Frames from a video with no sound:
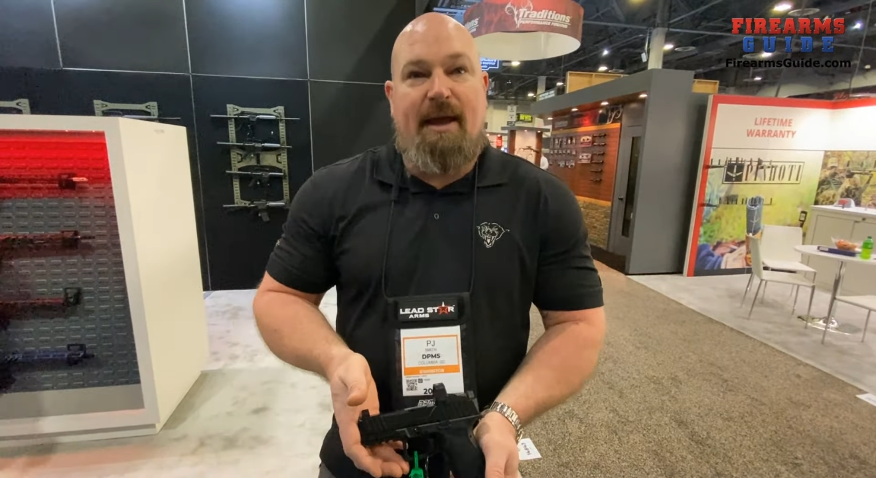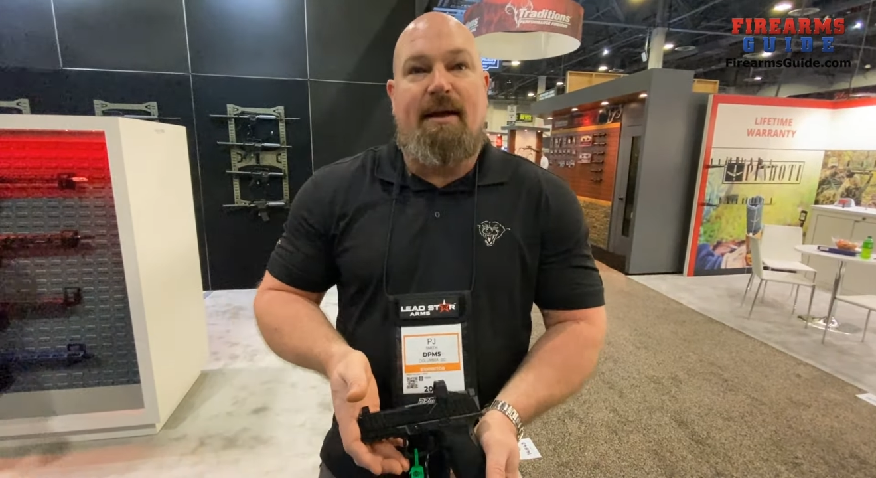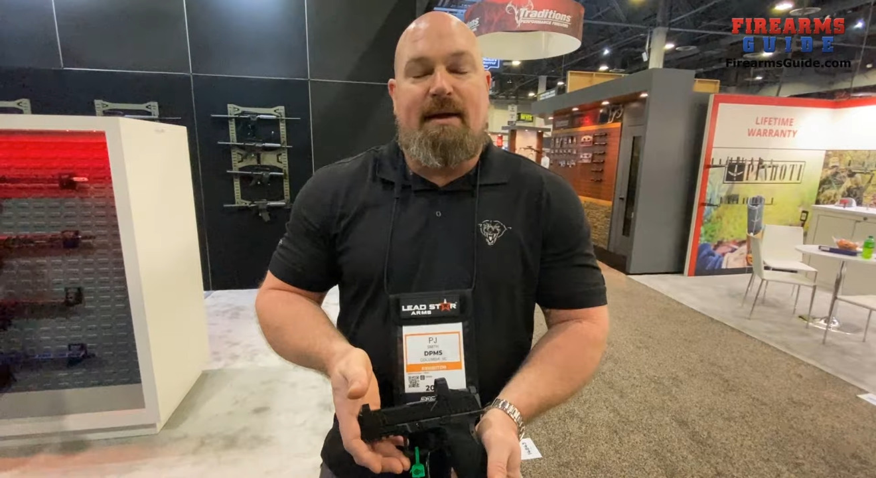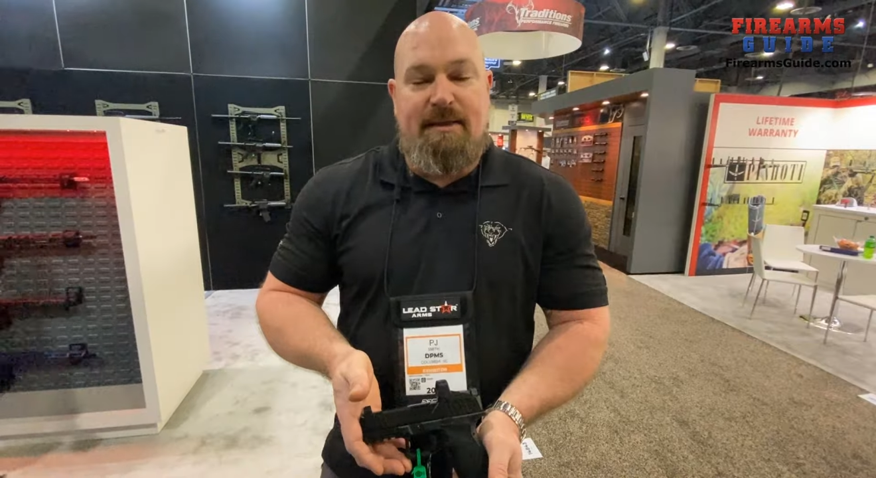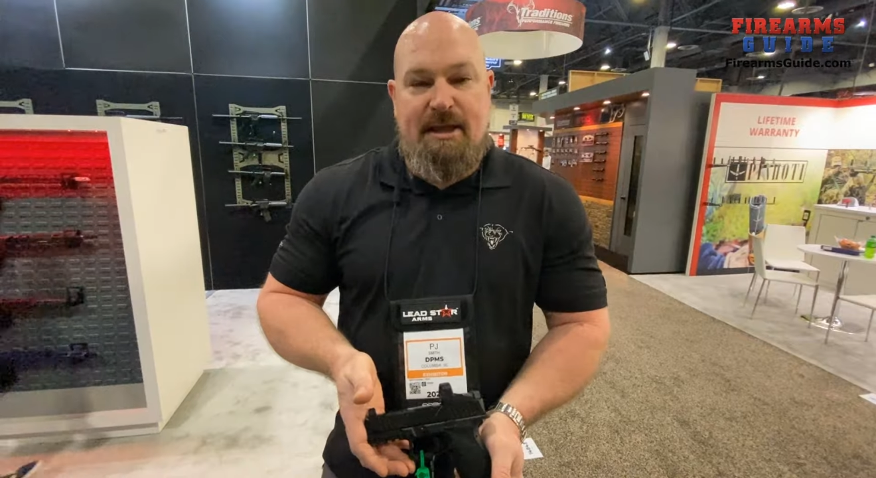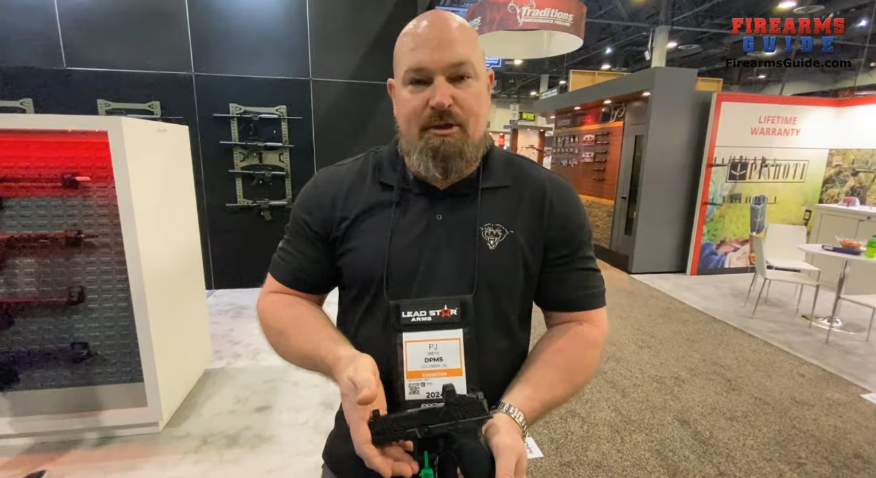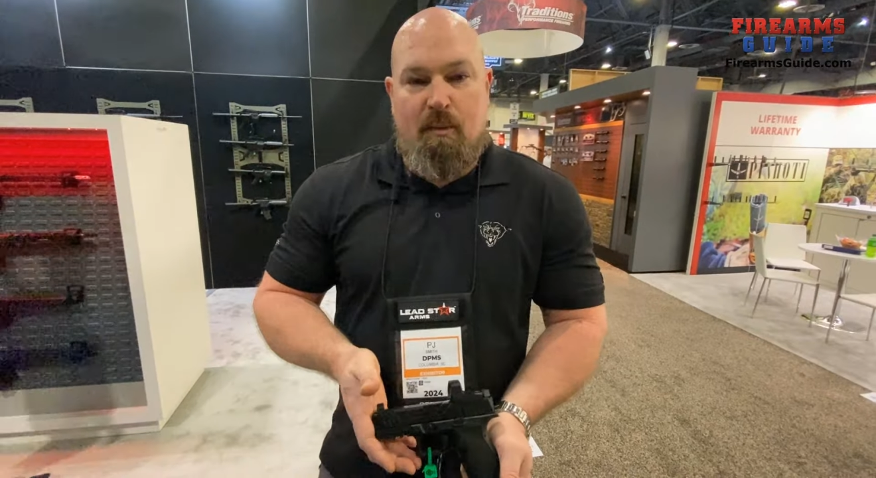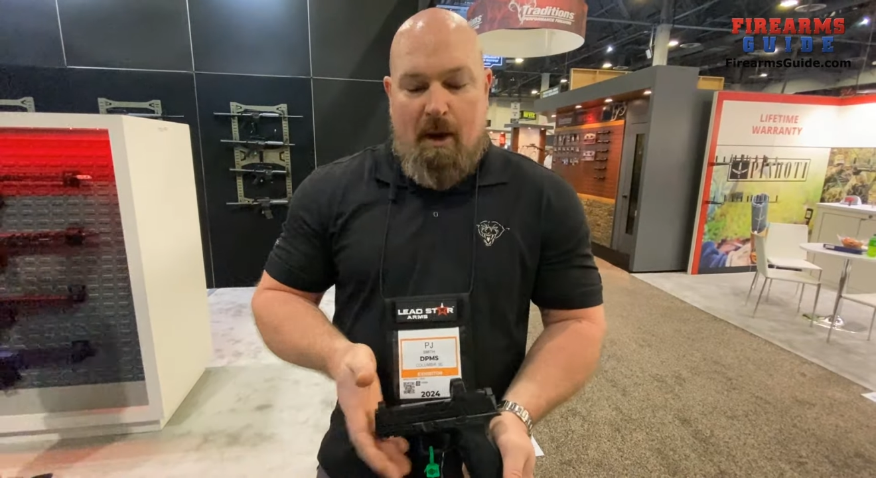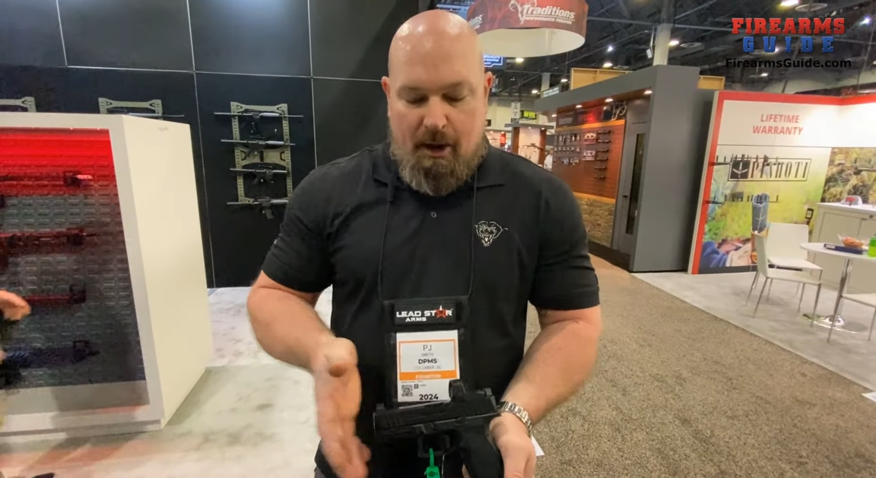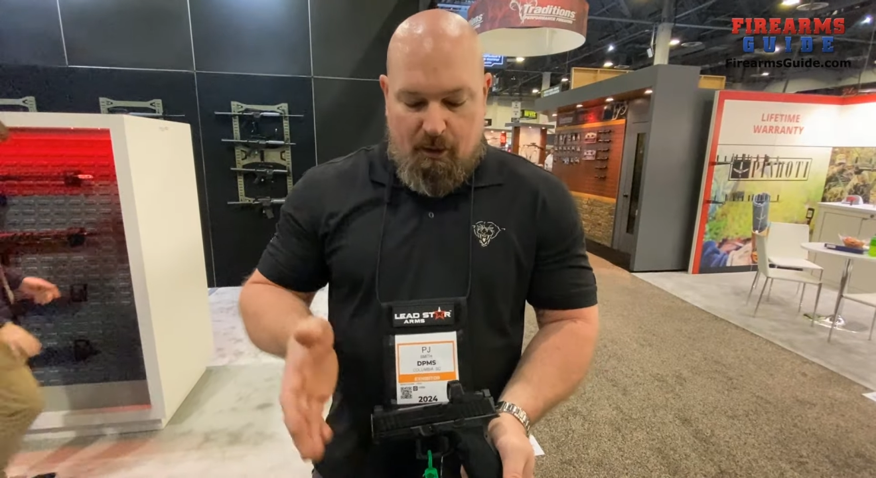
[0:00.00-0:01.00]
Yeah, and then the
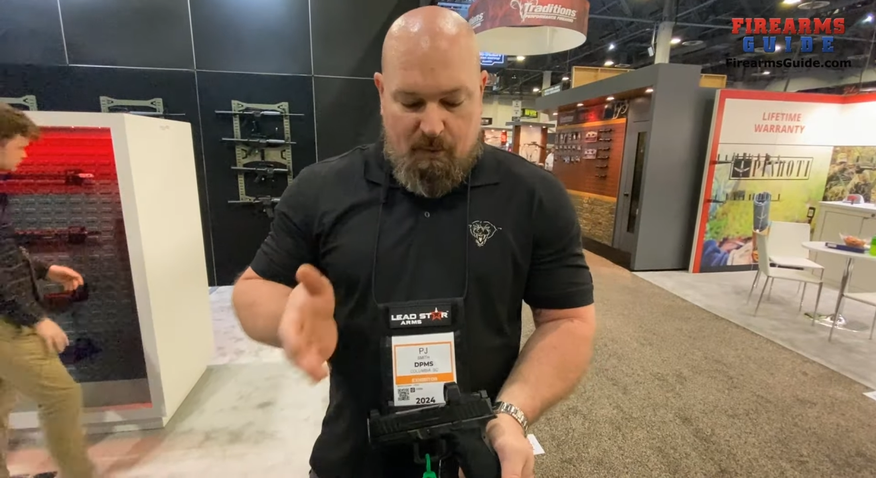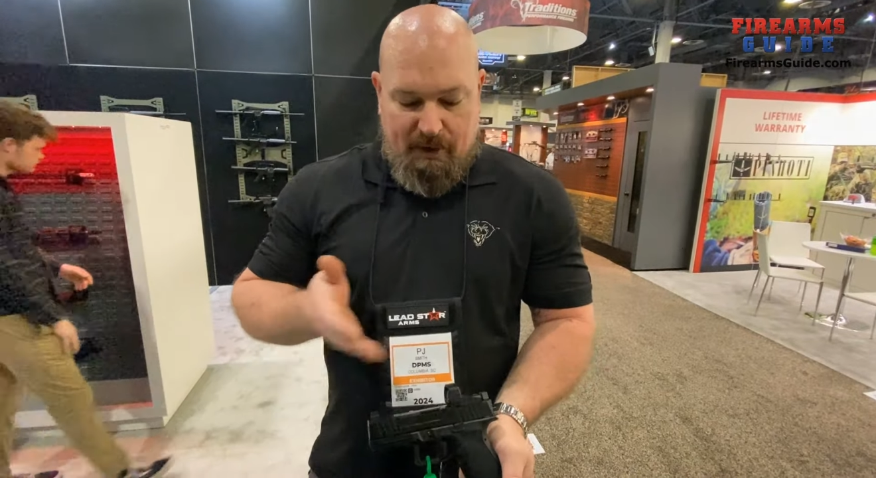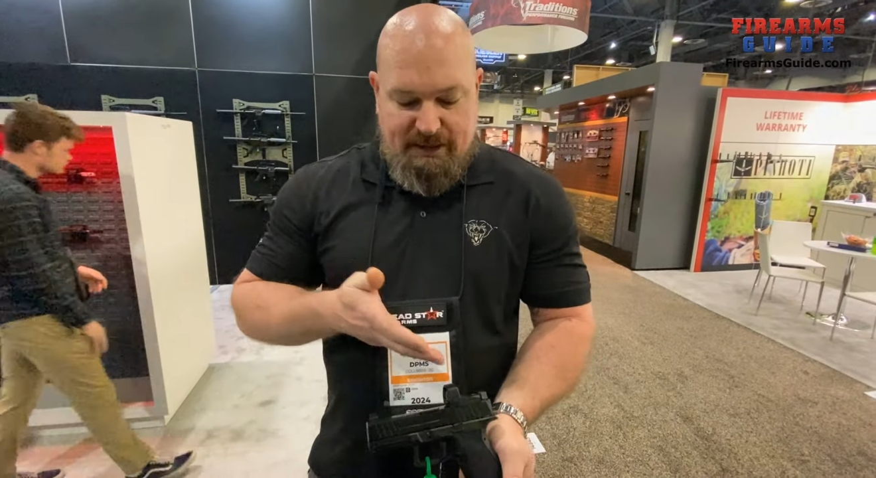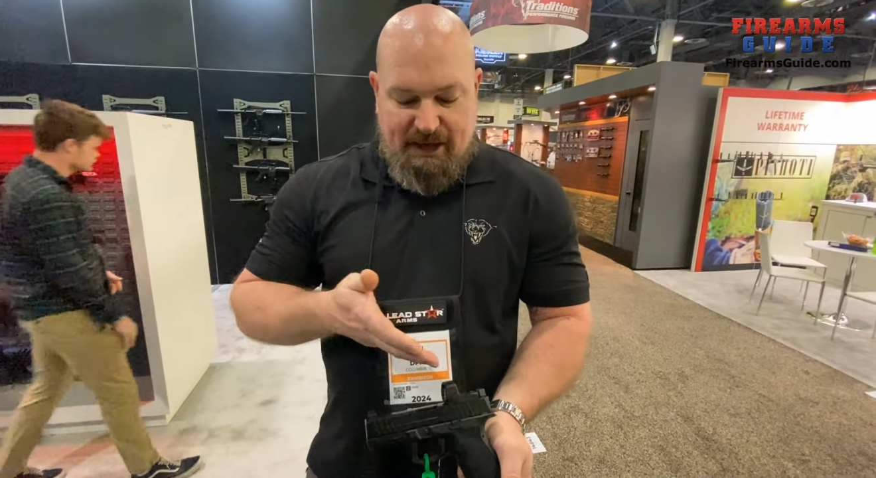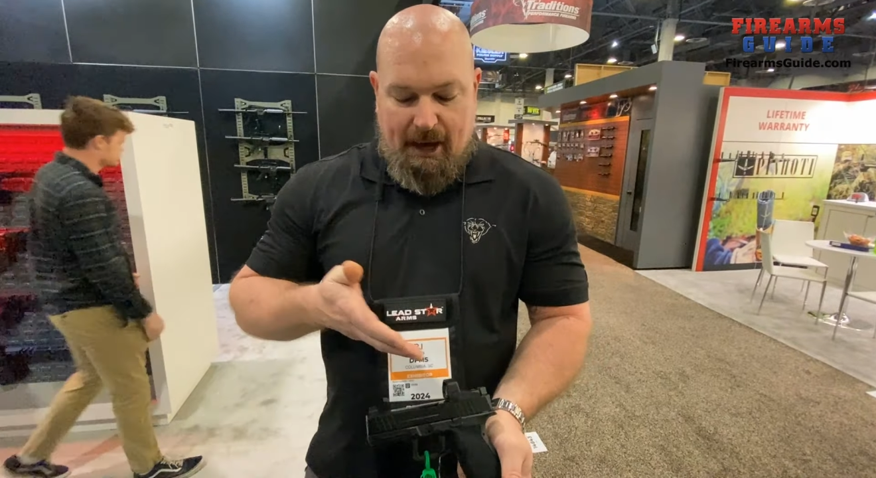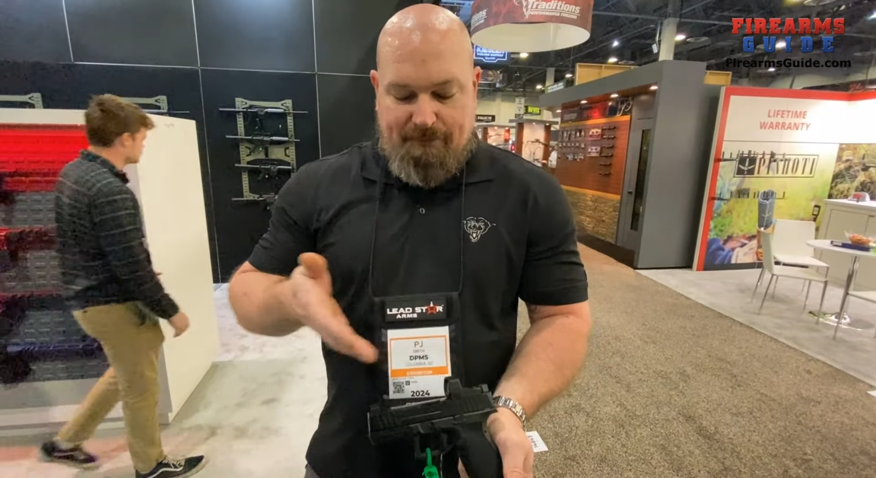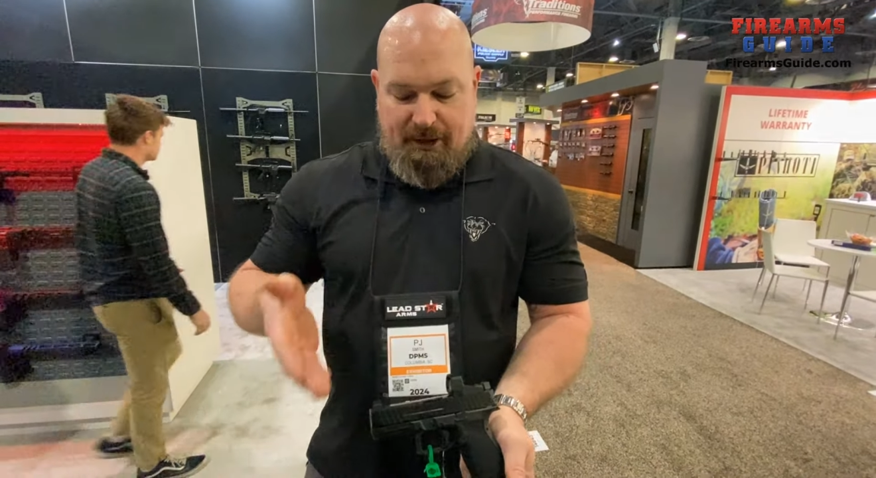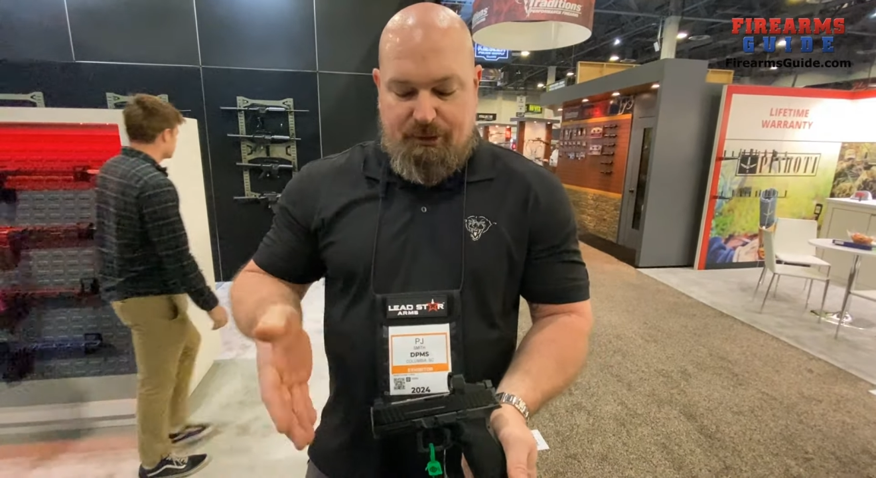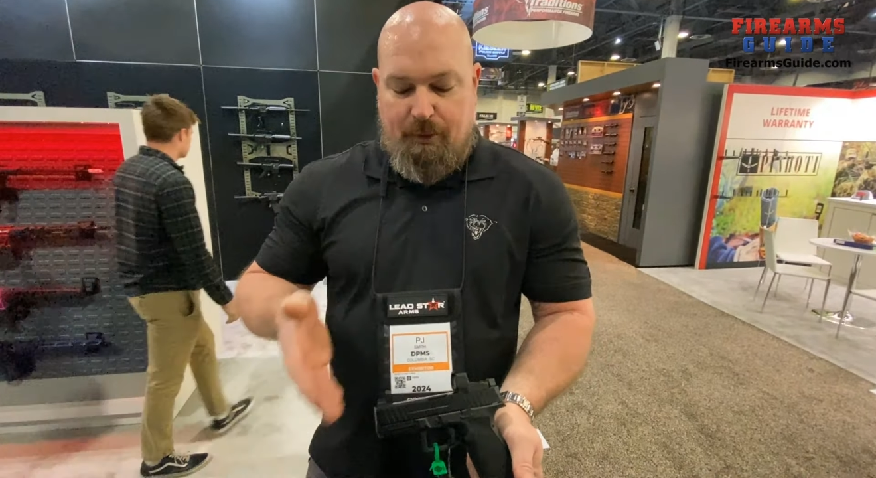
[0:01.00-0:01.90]
model with the optic